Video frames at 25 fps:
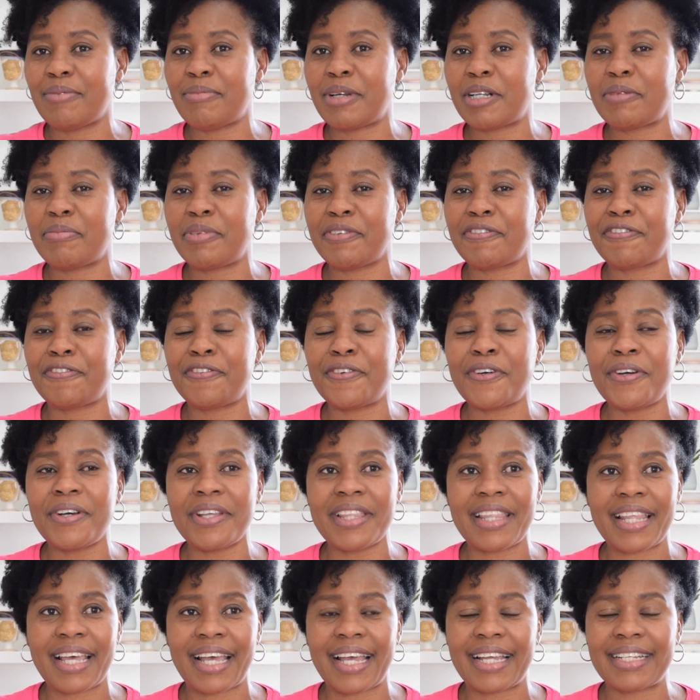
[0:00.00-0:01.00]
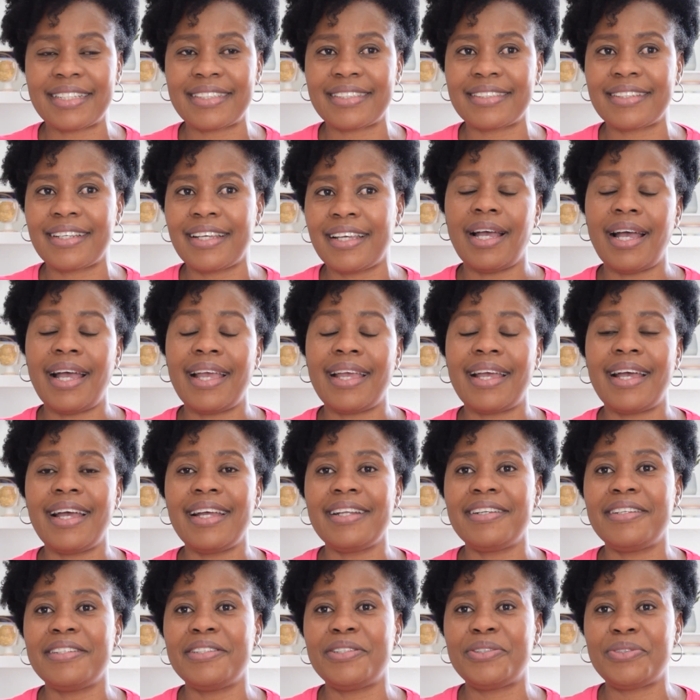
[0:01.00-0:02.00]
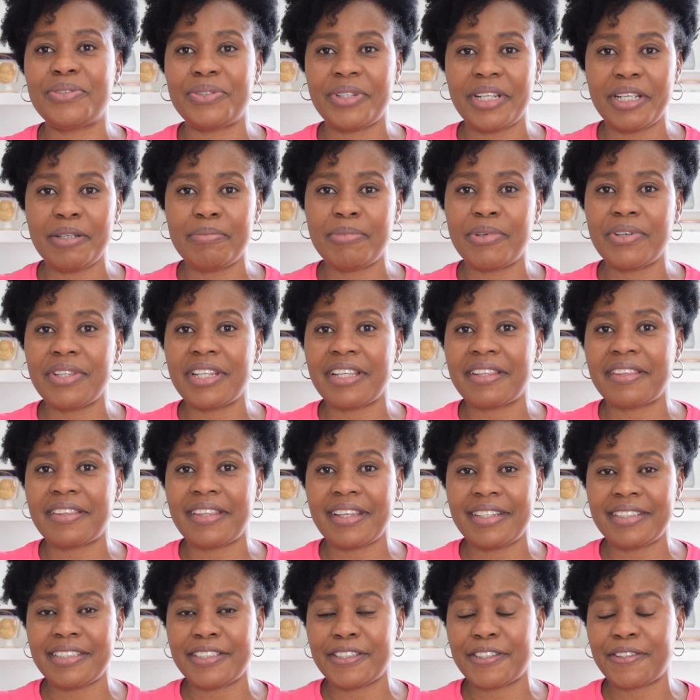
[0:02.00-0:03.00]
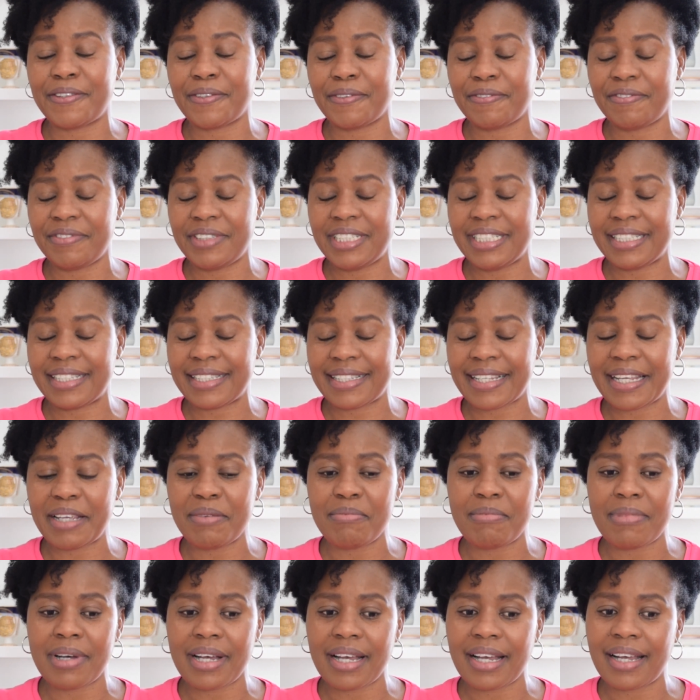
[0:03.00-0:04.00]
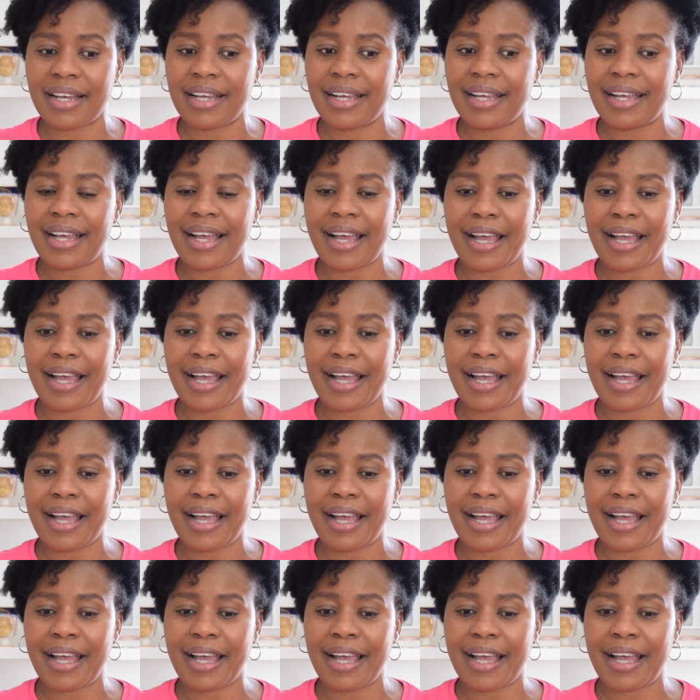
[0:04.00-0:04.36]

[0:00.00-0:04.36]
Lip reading: But before that, I had a dream on the 30th of December.